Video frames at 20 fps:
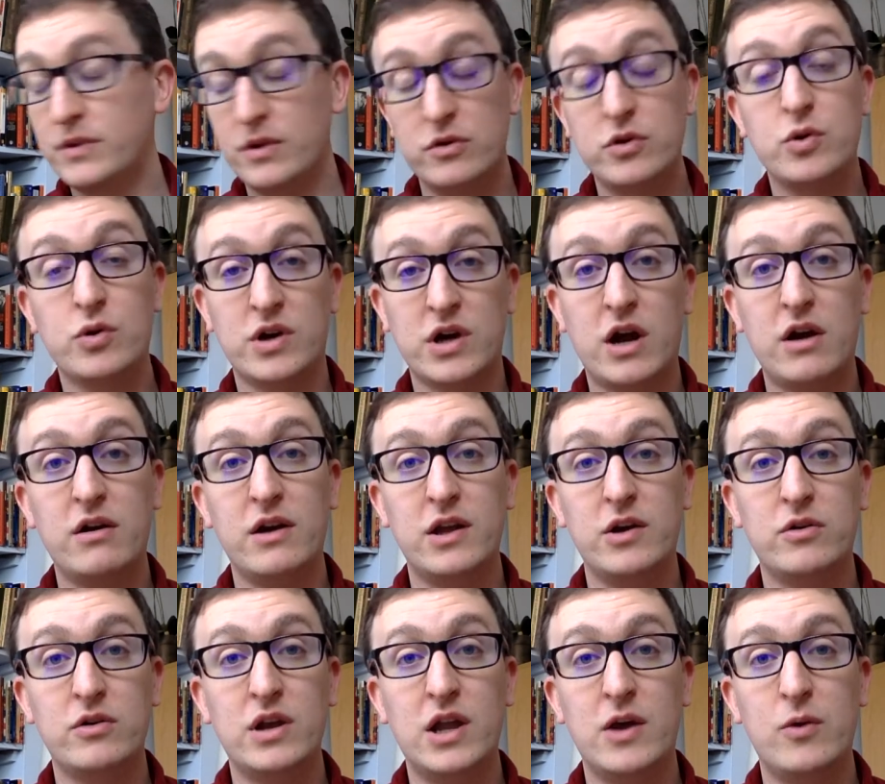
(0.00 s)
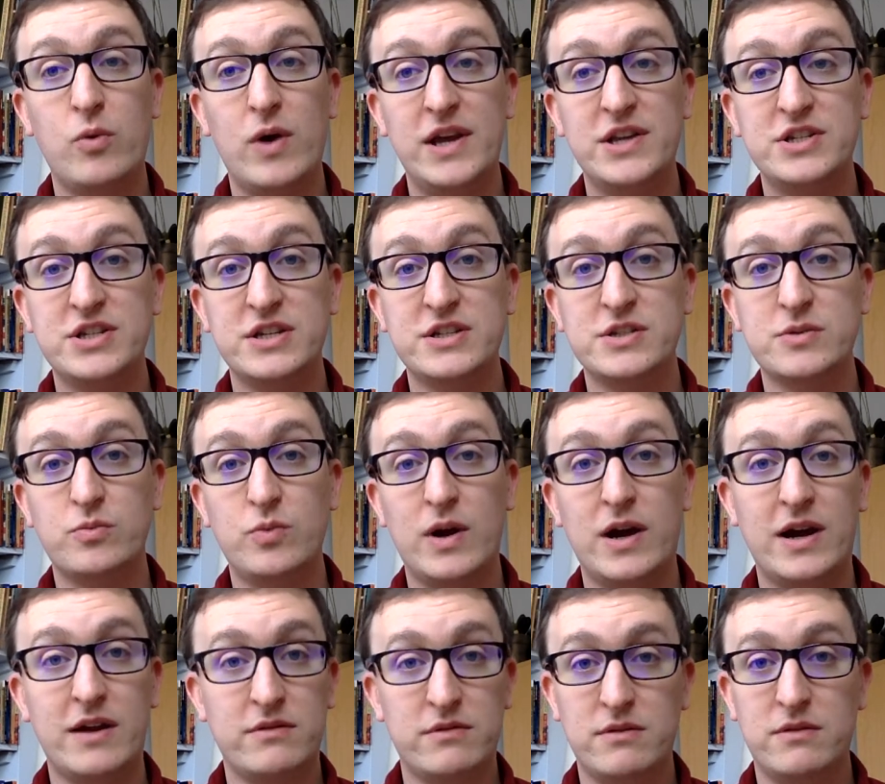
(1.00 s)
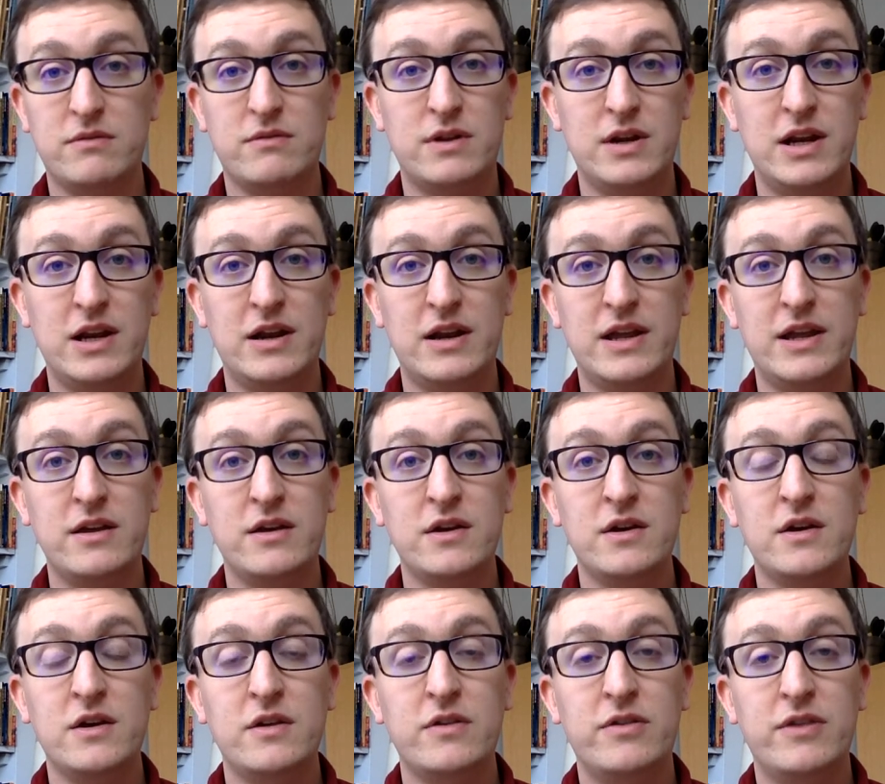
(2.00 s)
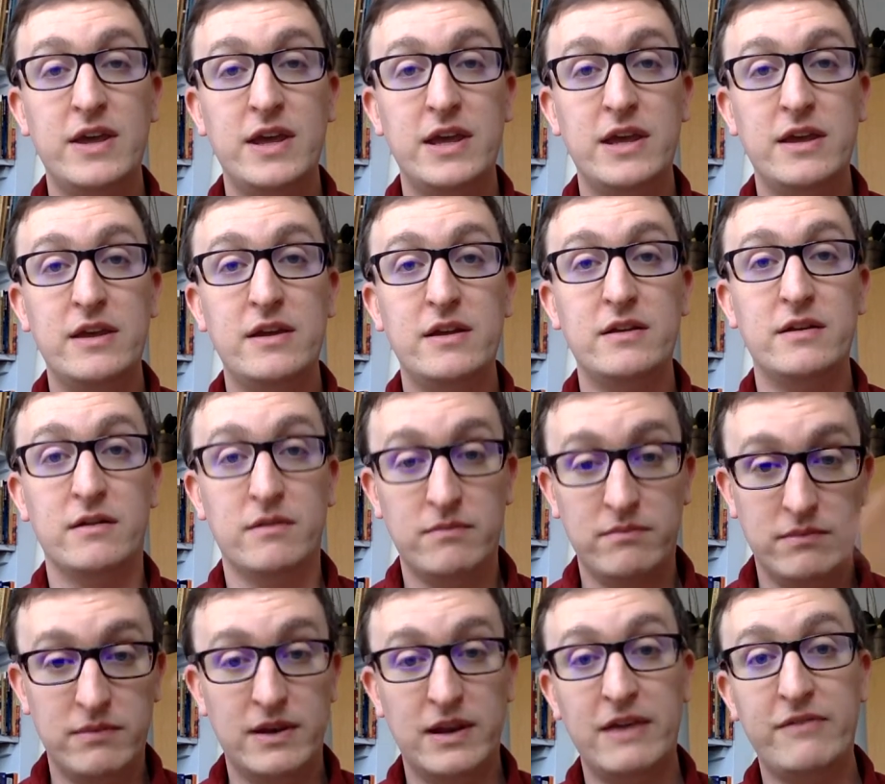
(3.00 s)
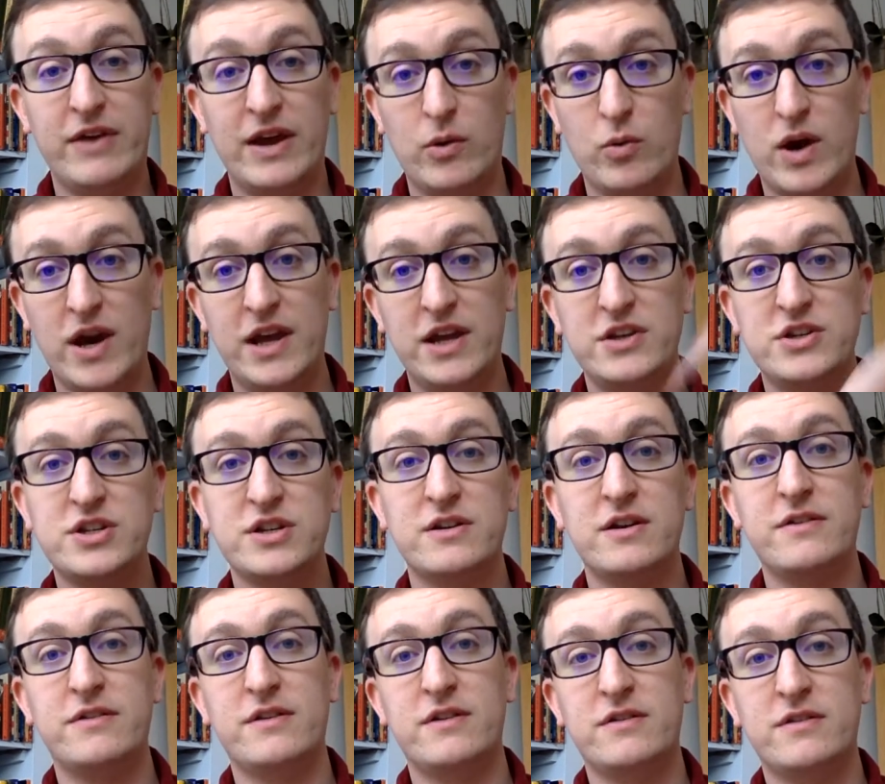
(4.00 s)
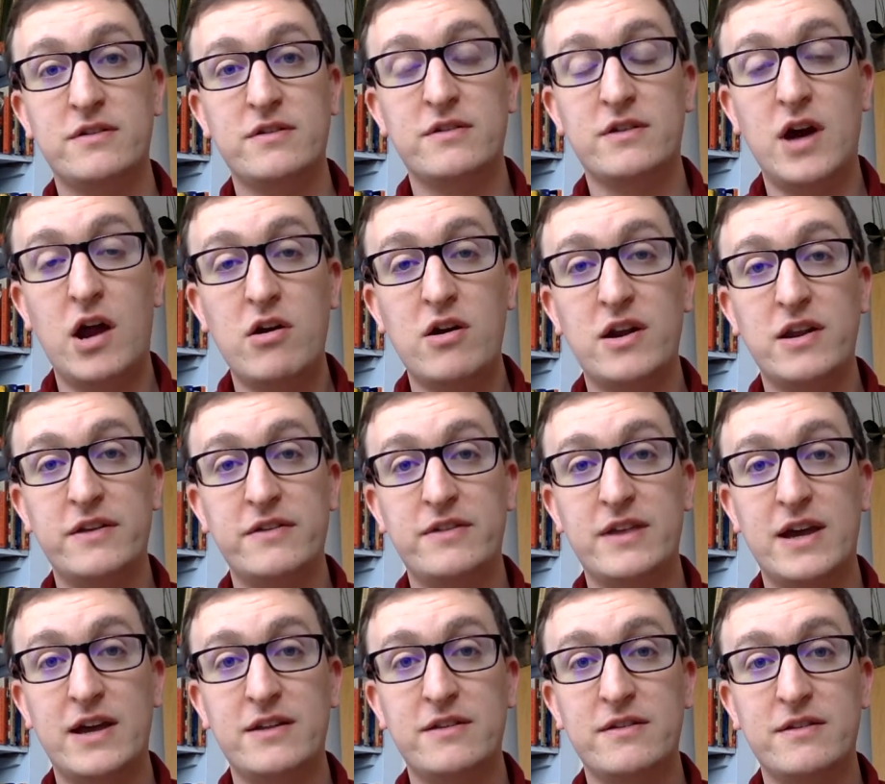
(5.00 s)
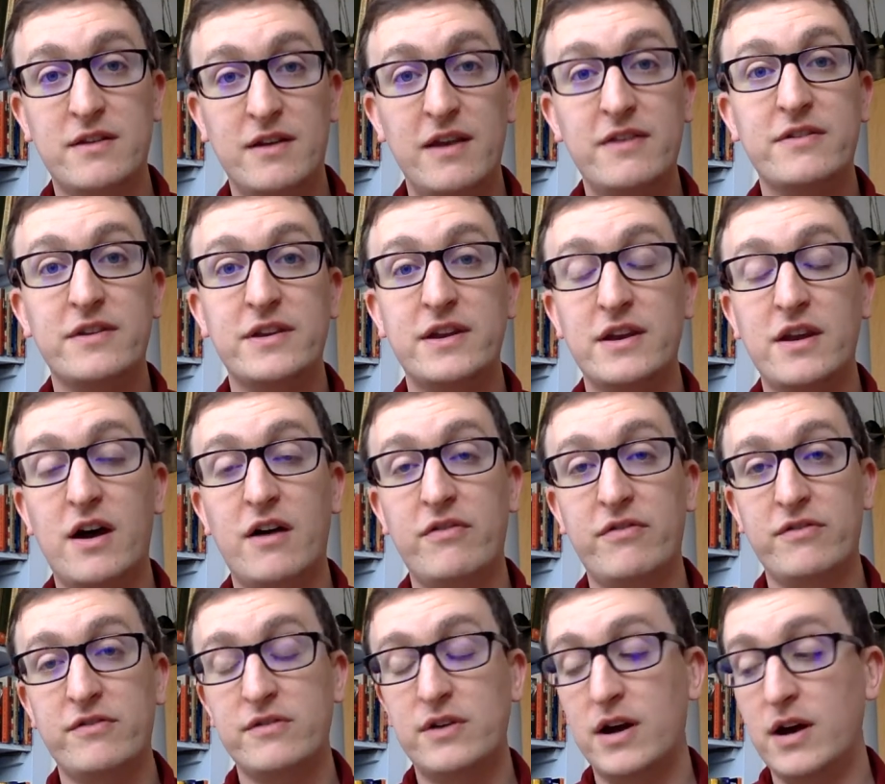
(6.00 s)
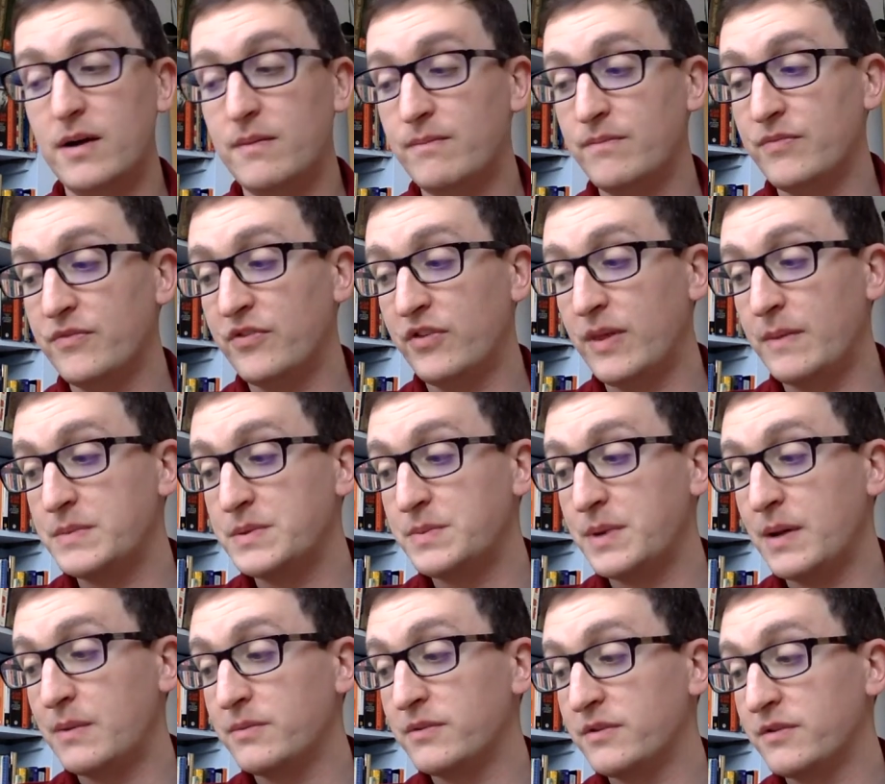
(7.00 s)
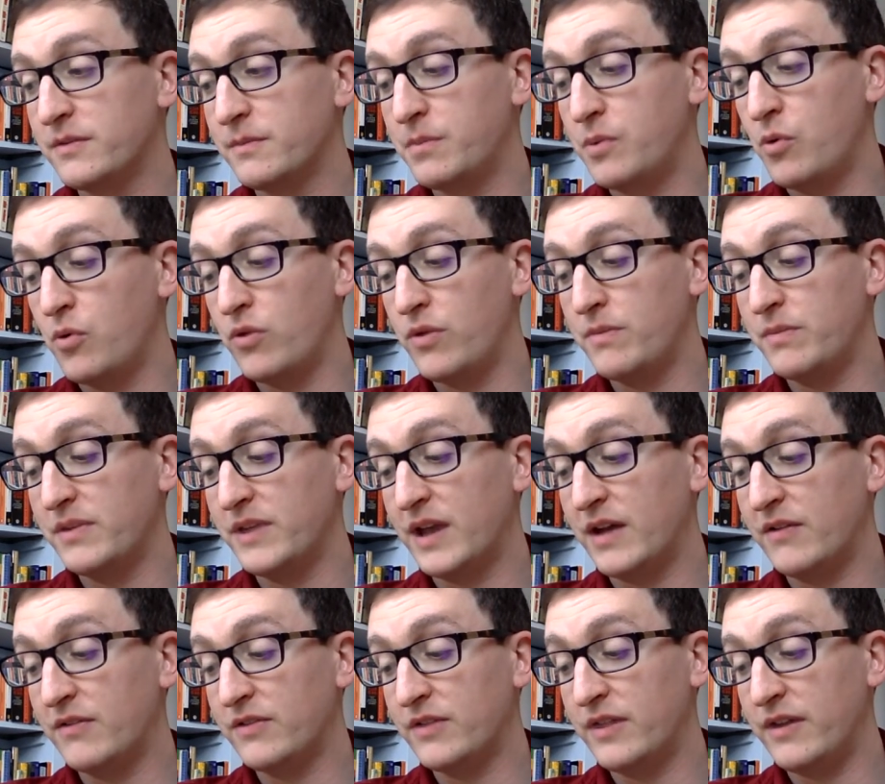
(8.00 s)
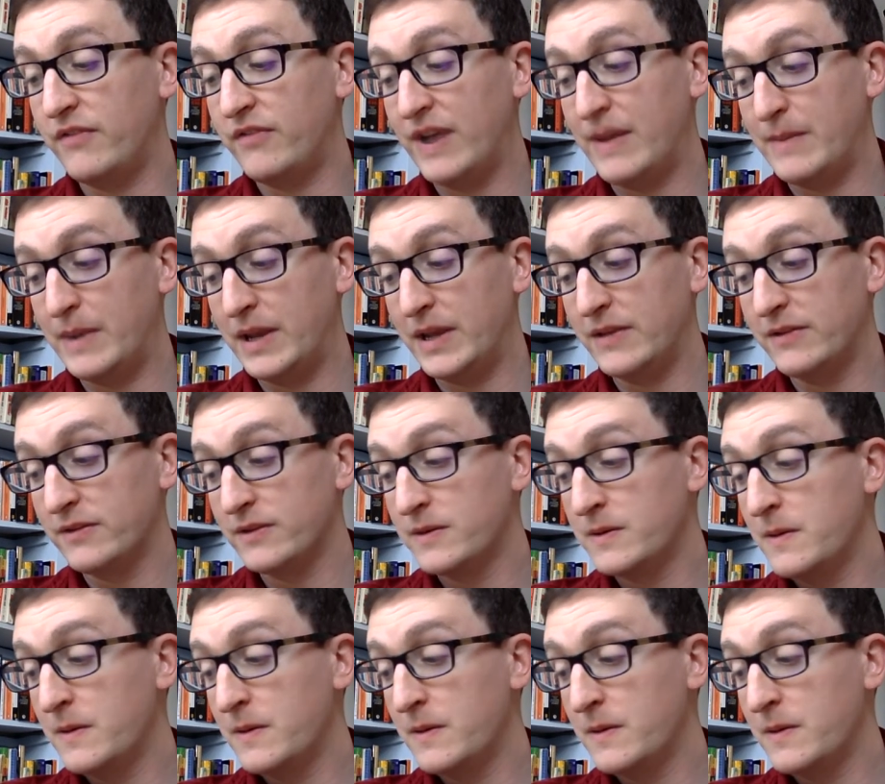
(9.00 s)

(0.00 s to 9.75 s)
who are currently on low wages, where clearly the living wage, as it currently stands, isn't enough for them to be able to support themselves and their families.